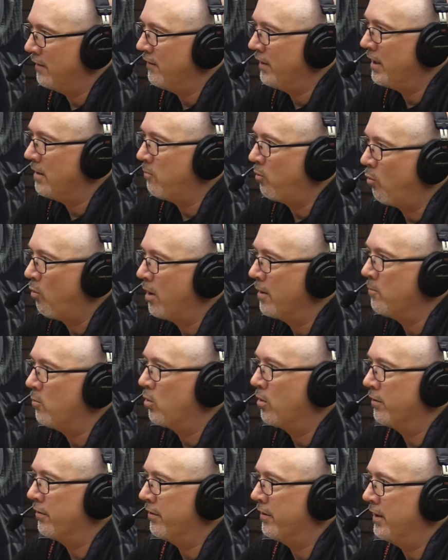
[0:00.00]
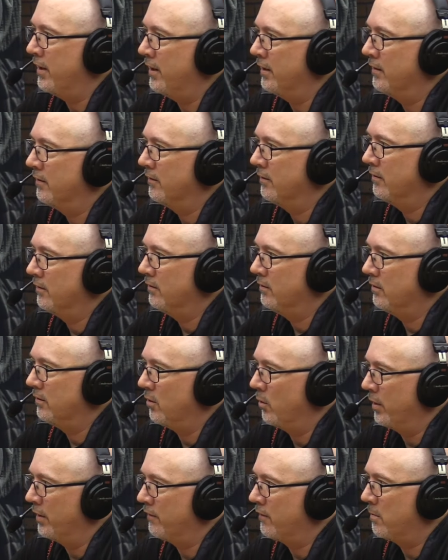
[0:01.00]
giving up one more thing,
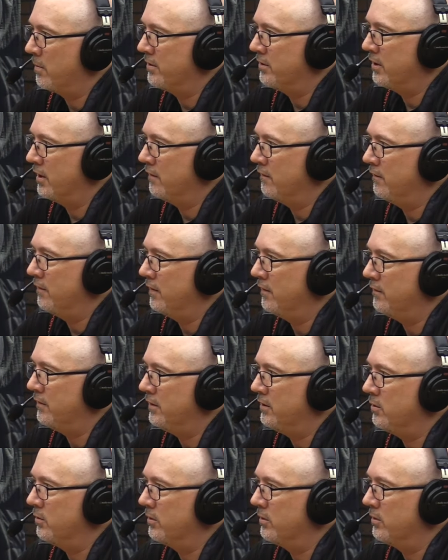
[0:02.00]
going from a 1050